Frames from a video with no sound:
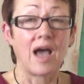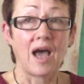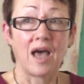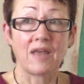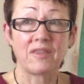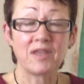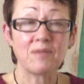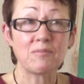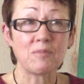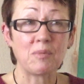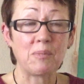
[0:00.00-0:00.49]
I
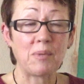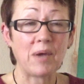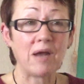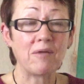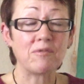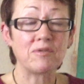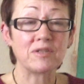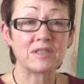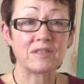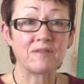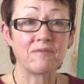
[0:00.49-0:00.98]
think my
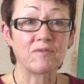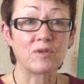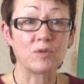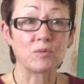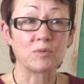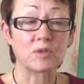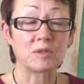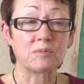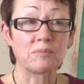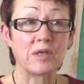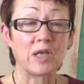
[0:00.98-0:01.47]
parents
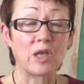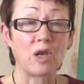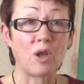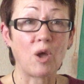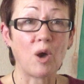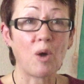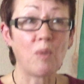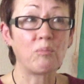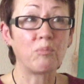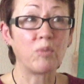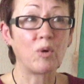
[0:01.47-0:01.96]
influenced me a
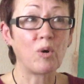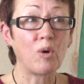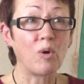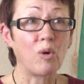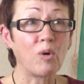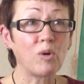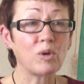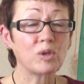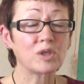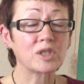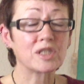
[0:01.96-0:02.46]
lot,
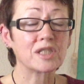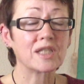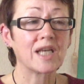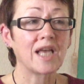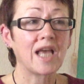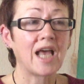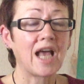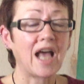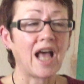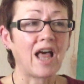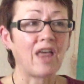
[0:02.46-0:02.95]
but
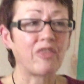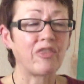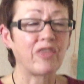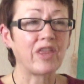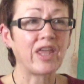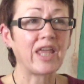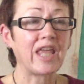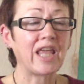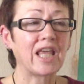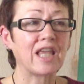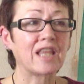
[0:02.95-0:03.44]
I
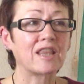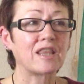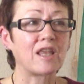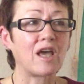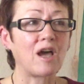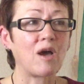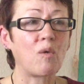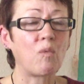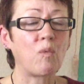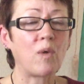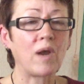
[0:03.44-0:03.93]
think
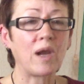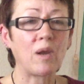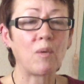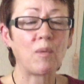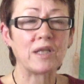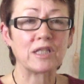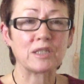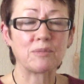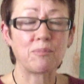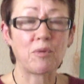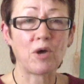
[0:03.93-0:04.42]
that when I
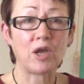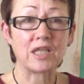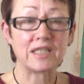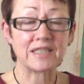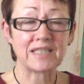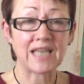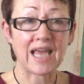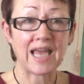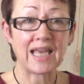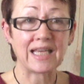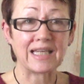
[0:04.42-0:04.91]
went to
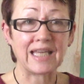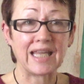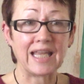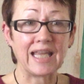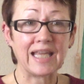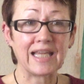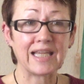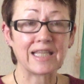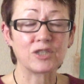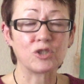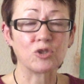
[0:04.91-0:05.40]

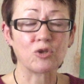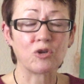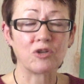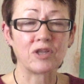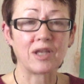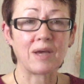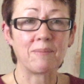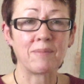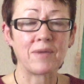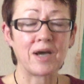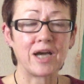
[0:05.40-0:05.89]
Polytechnic during
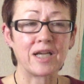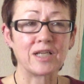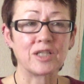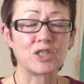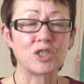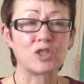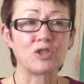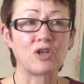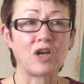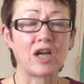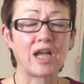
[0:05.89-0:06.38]
that miners'
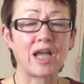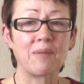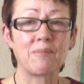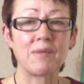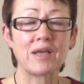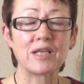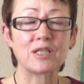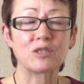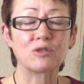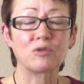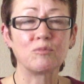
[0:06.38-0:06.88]
strike, I
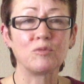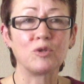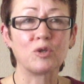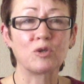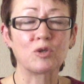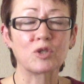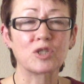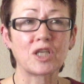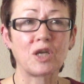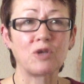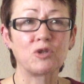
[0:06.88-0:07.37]
met some
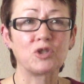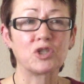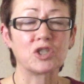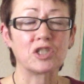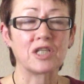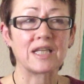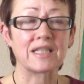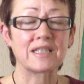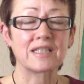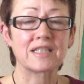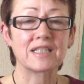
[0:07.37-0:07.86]
young
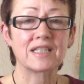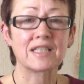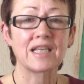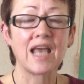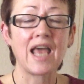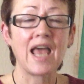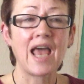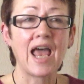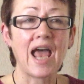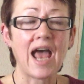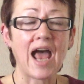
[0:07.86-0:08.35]
socialists,
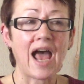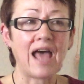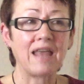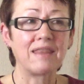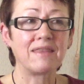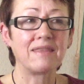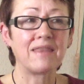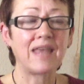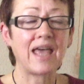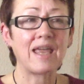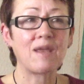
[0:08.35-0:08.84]

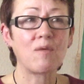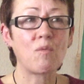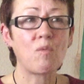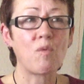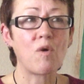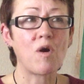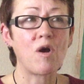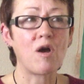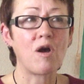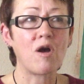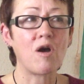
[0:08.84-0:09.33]
and they
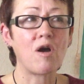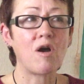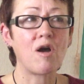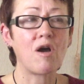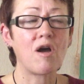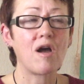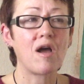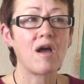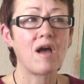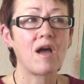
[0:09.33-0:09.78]
were